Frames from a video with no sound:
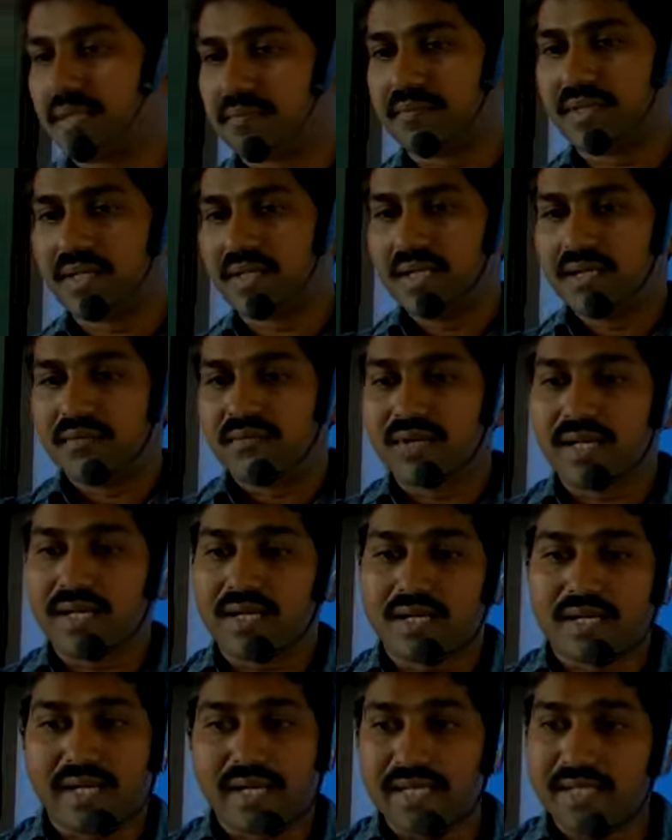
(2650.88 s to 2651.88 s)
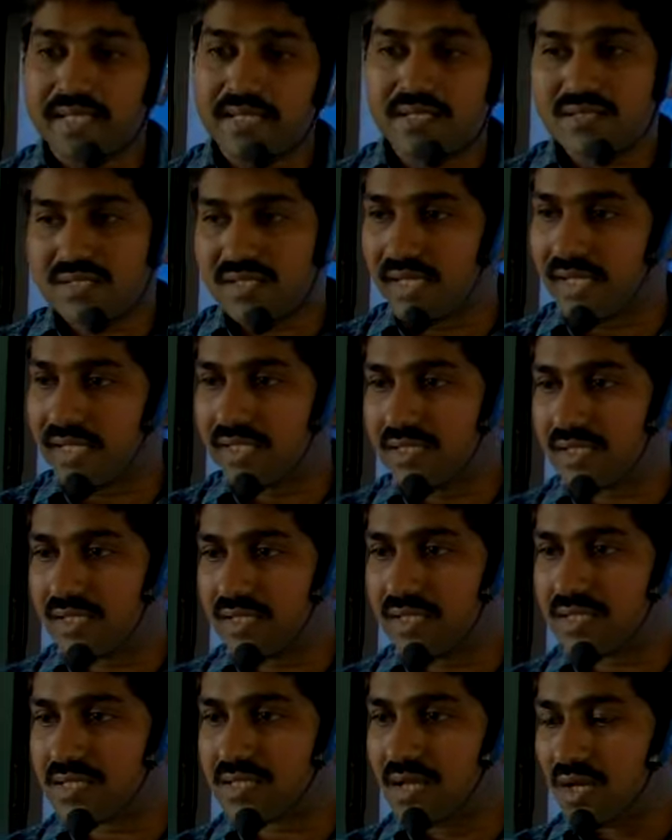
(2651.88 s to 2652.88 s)
same. When radius
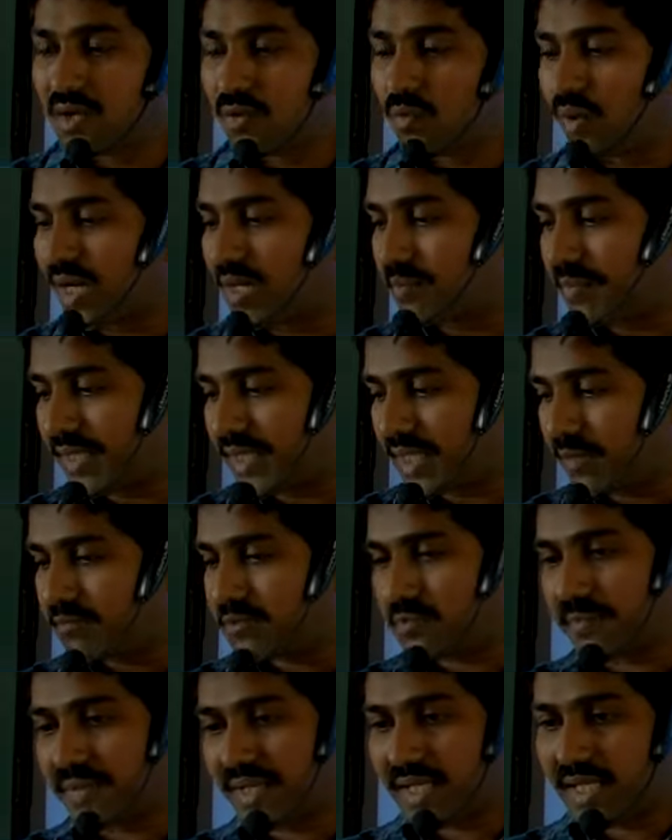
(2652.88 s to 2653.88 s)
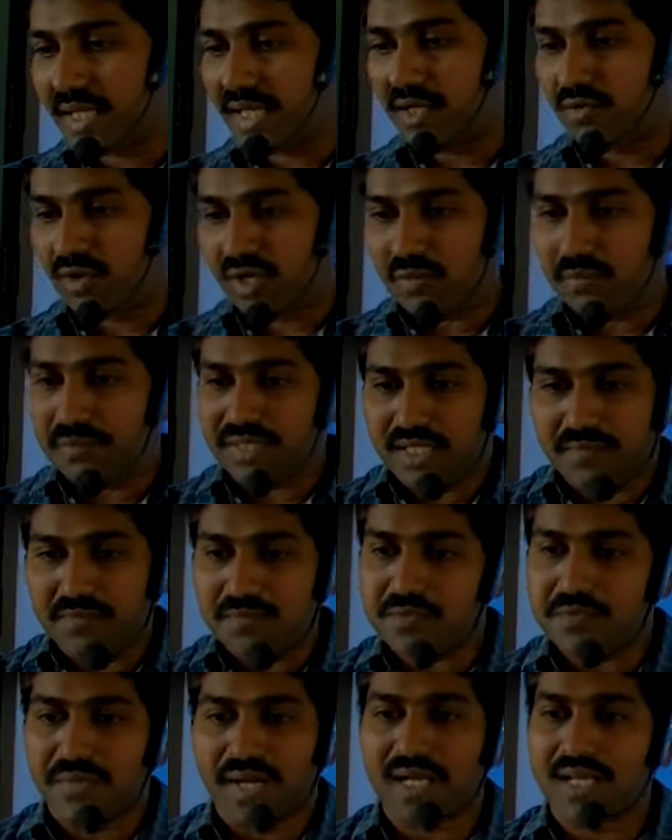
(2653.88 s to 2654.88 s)
changes, one becomes bigger and one
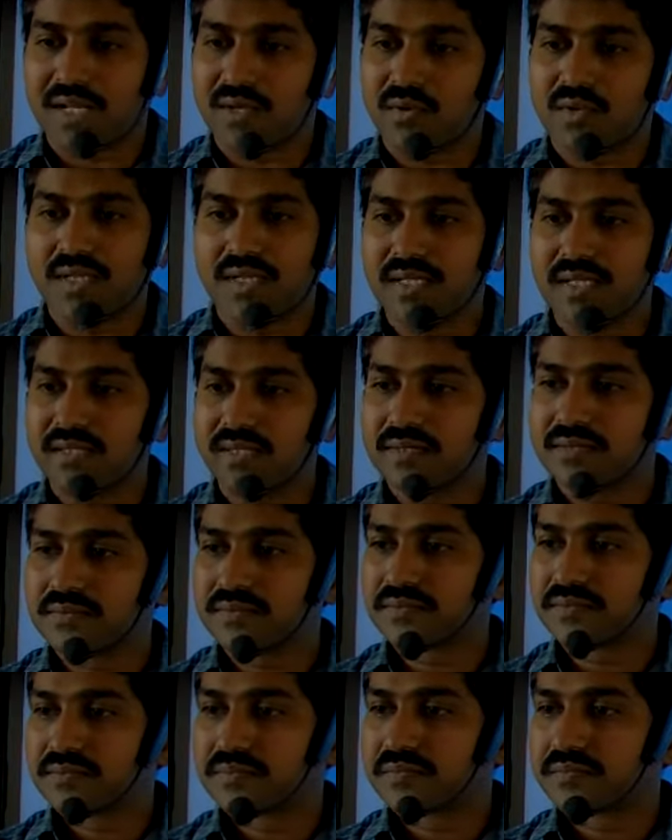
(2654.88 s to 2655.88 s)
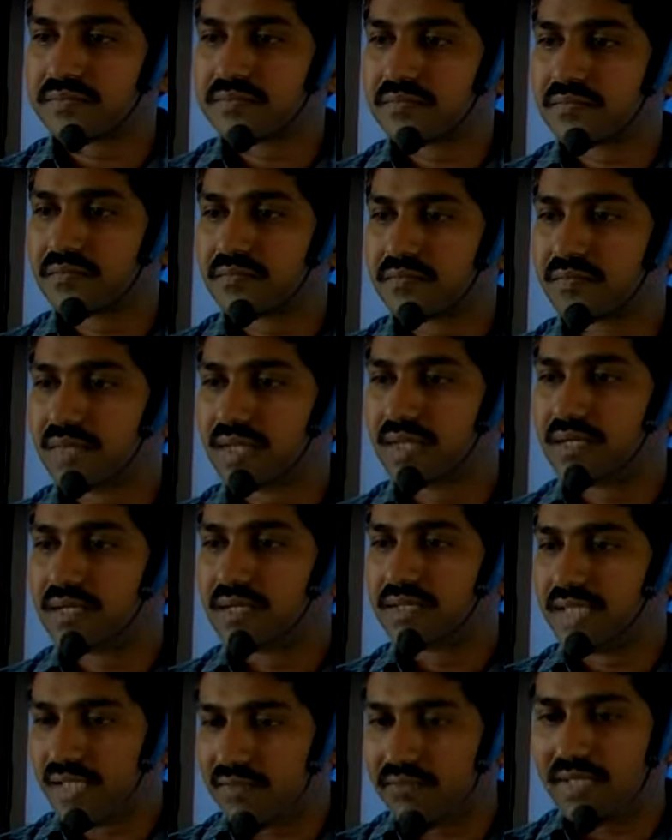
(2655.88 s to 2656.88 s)
becomes smaller only. Na?
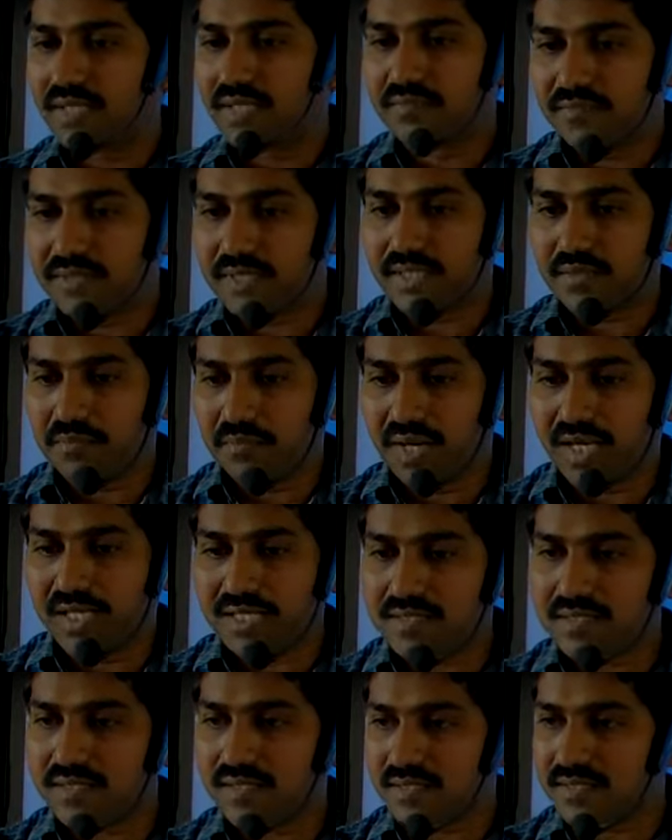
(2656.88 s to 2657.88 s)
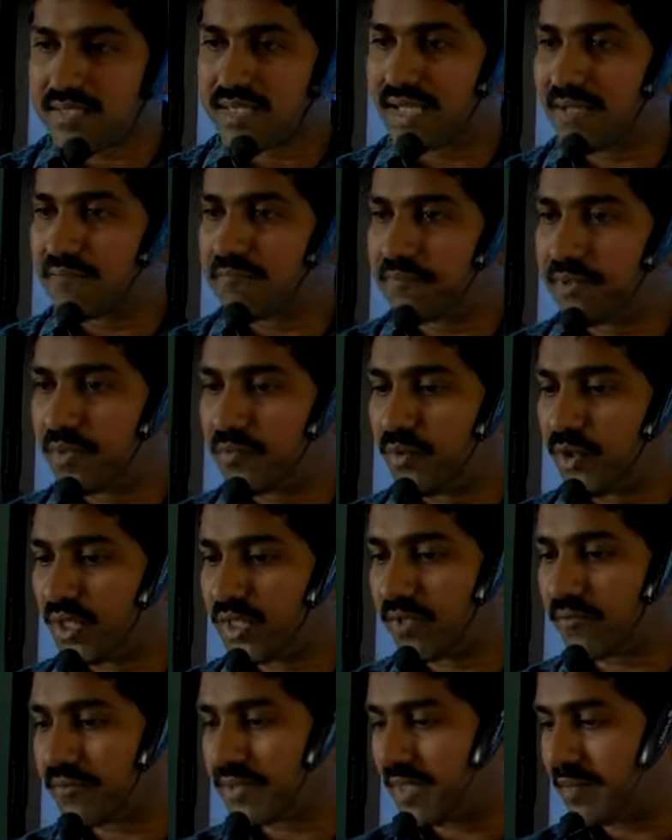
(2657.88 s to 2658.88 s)
Then will the mass same for
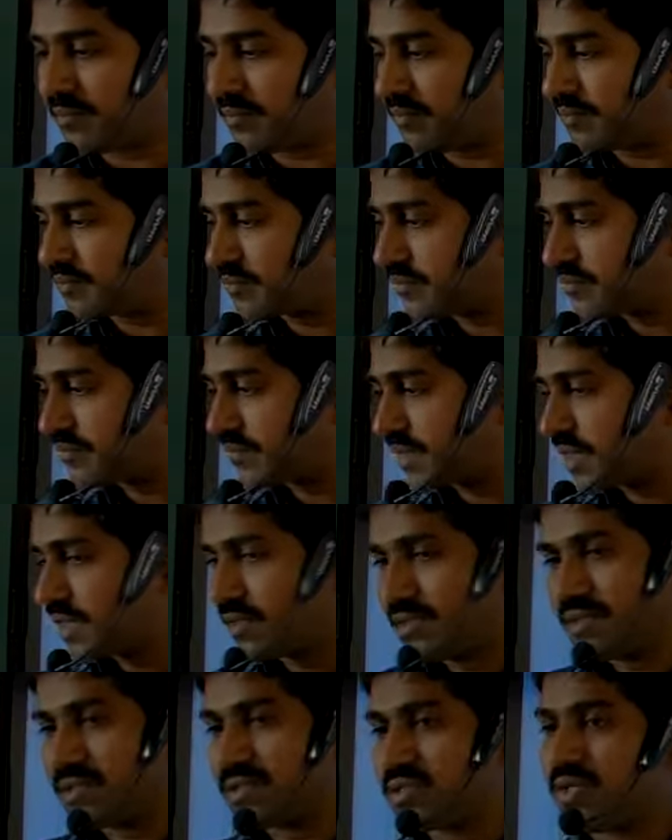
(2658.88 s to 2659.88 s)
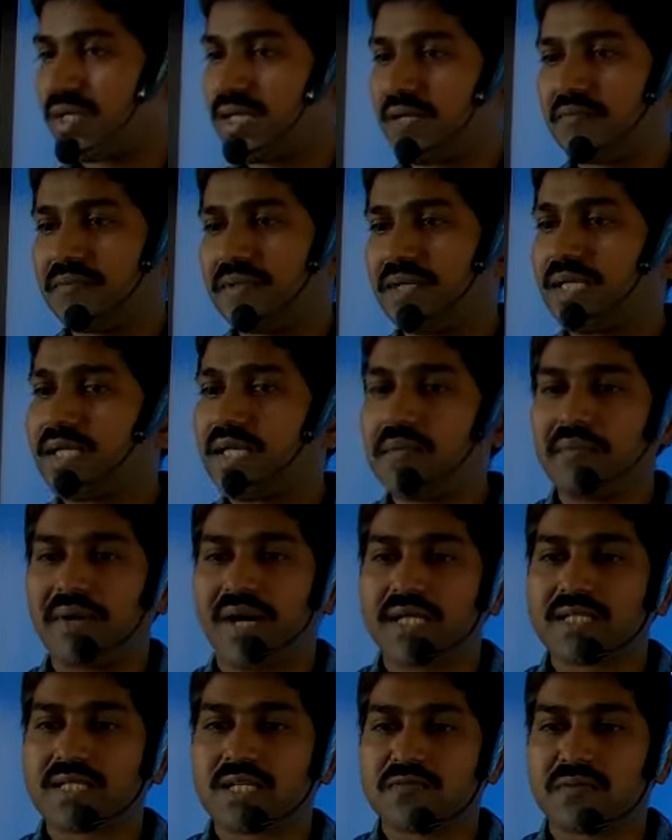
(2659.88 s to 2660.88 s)
both of them? So definitely
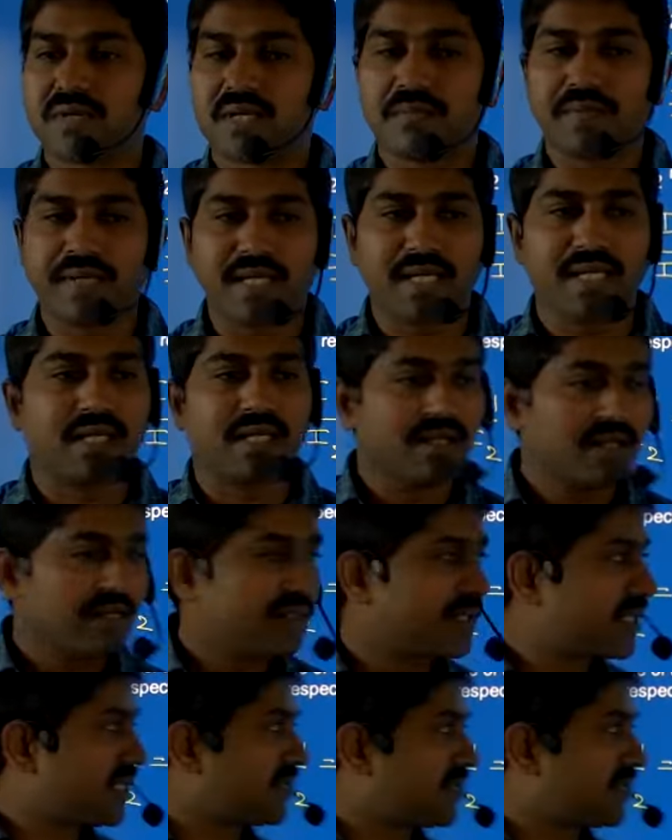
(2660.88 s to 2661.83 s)
masses will be